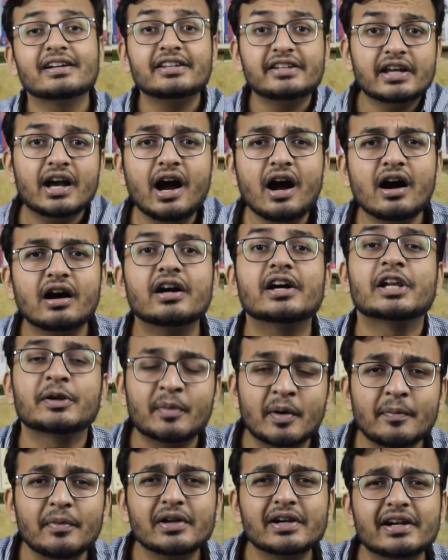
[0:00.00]
Yeah, I
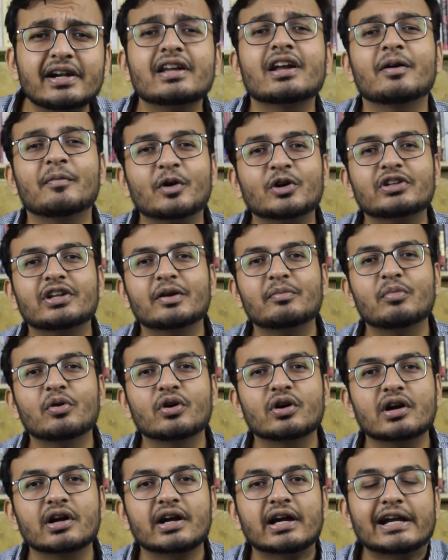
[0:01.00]
remember reading about that
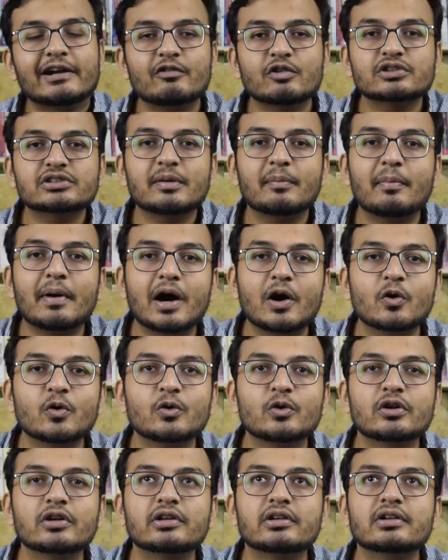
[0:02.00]
book. It was about...